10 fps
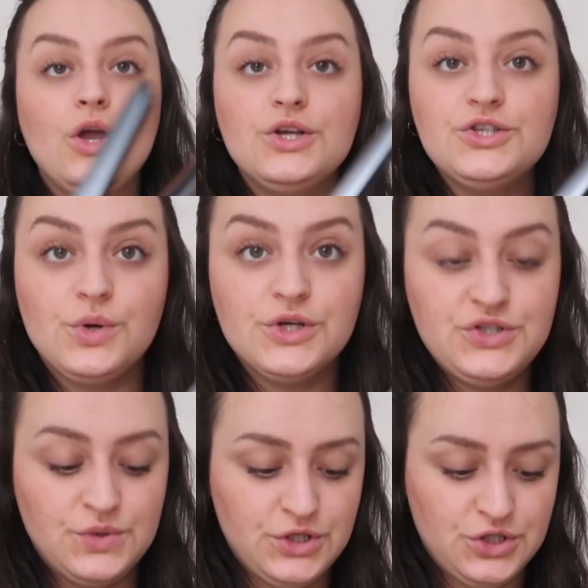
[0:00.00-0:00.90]
So as
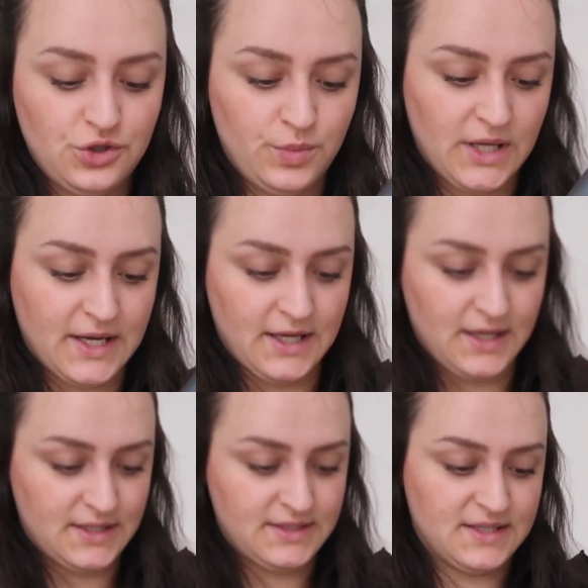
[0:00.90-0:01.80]
soon as you plug it in,
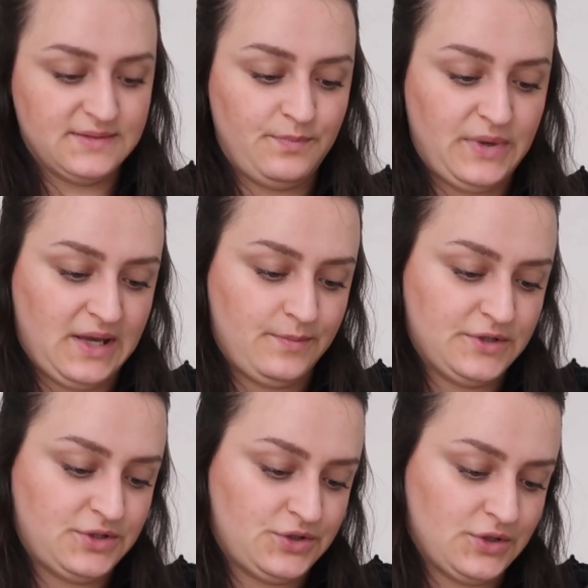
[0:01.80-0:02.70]
it does beep
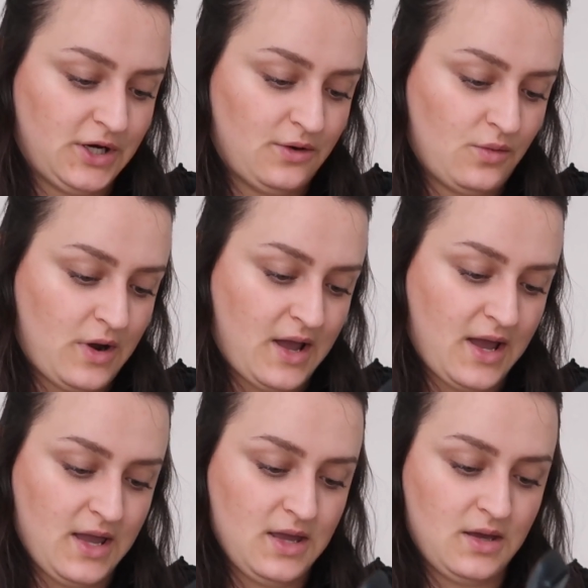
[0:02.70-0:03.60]
straight
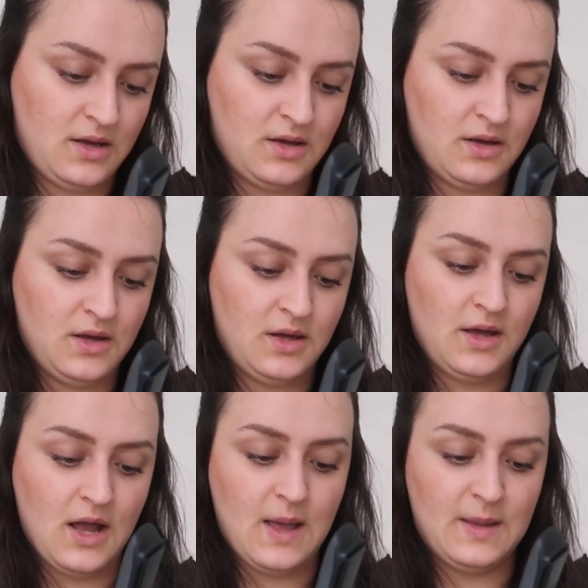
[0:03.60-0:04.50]
away.
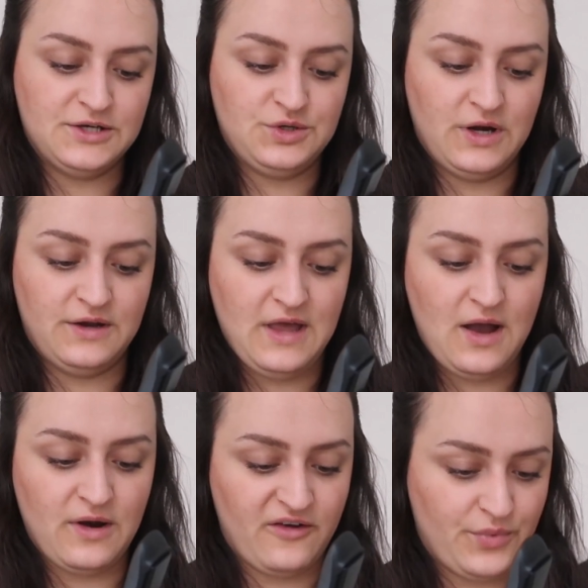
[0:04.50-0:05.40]
And as you heard
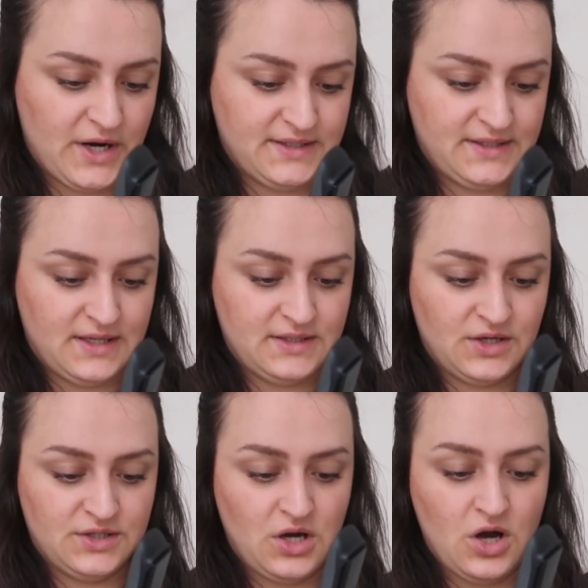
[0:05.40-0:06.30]
there, when I've pressed it,
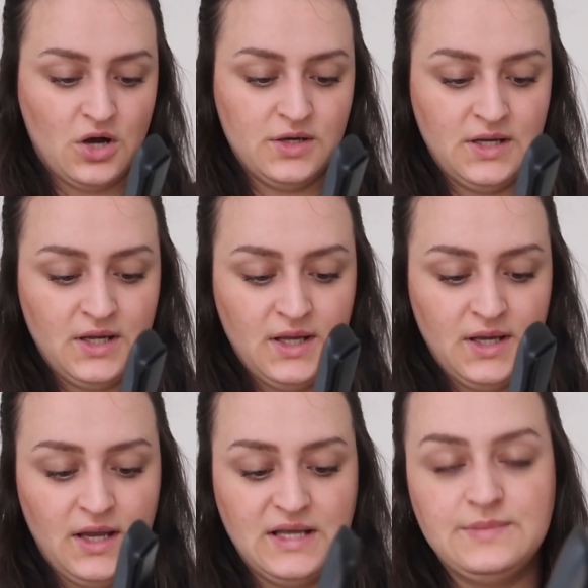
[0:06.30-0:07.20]
turned it on,
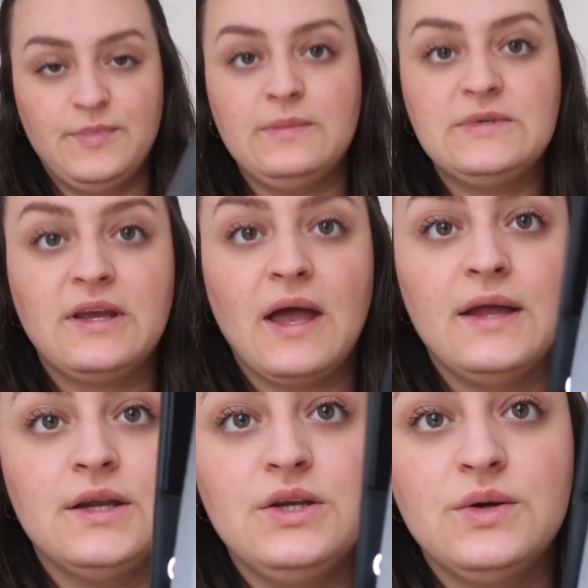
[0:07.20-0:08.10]
it's beeped
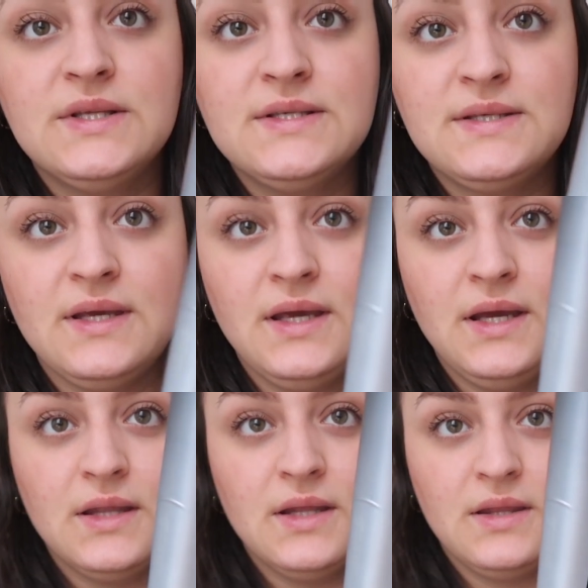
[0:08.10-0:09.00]
again, and you can
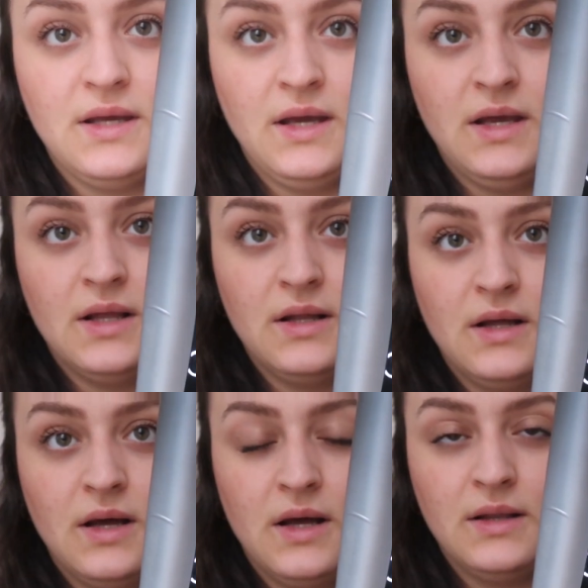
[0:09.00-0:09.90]
see that the
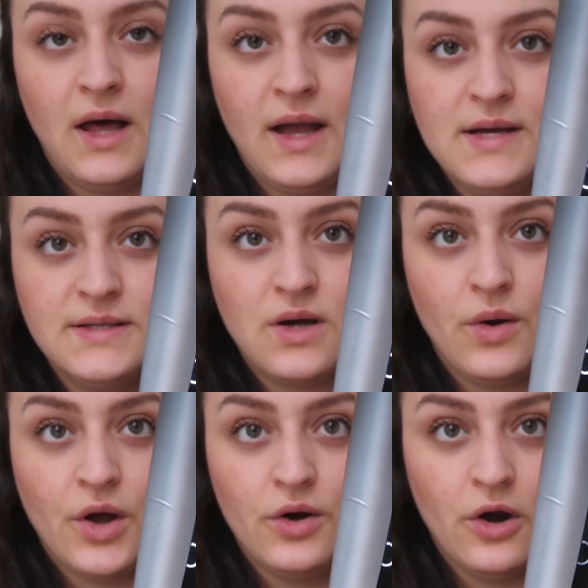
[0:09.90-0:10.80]
light is
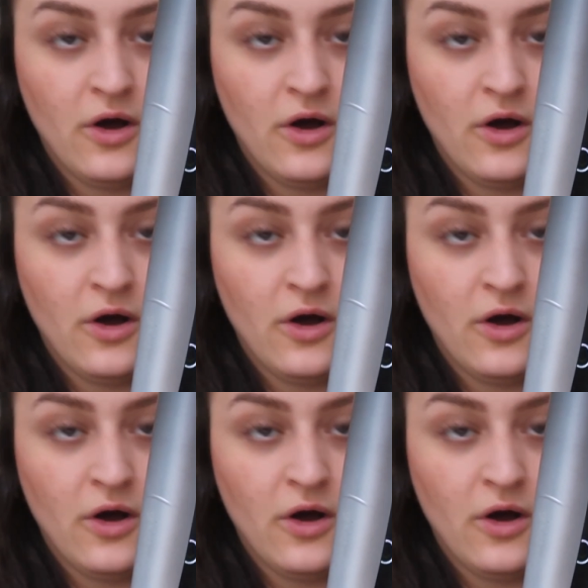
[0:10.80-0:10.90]
going on and